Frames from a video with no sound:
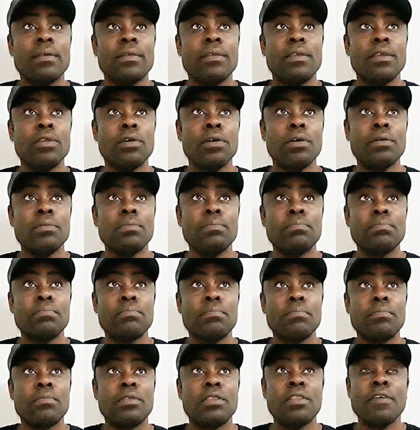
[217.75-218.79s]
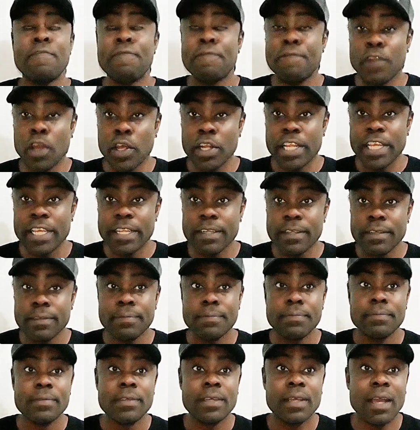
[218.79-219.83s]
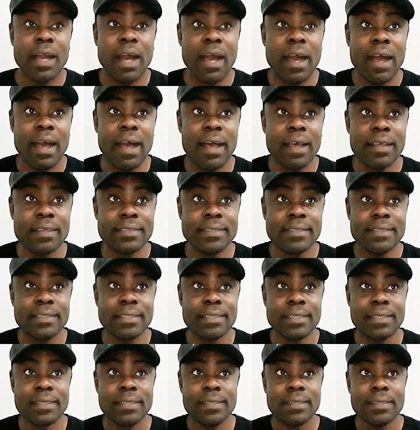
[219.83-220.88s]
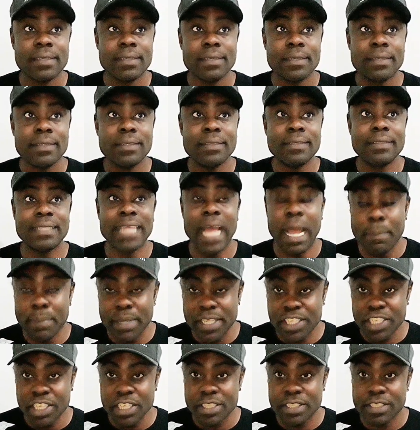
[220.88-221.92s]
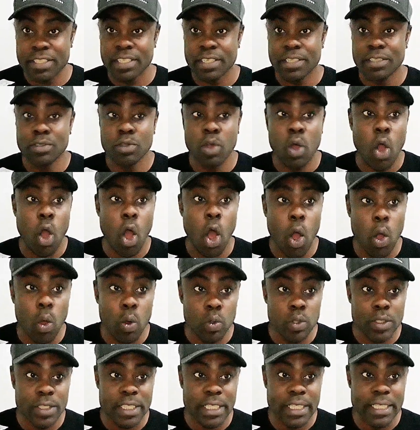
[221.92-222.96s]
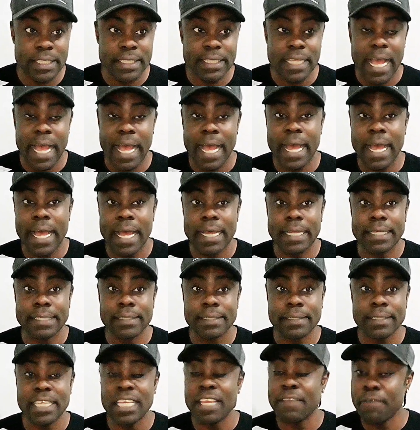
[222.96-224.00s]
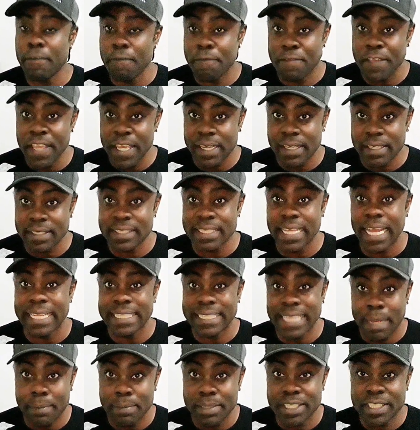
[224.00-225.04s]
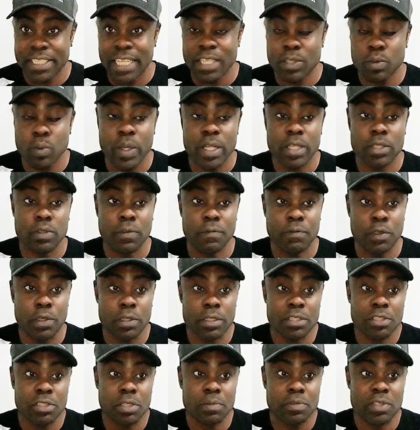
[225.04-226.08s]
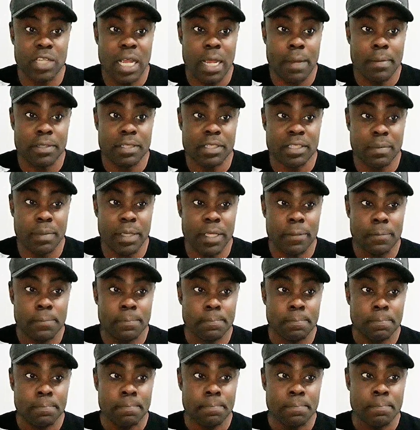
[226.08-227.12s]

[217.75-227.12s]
You know, the flooding caused damages to houses, and even vehicles got damaged as well, to viewers and subscribers, you see me?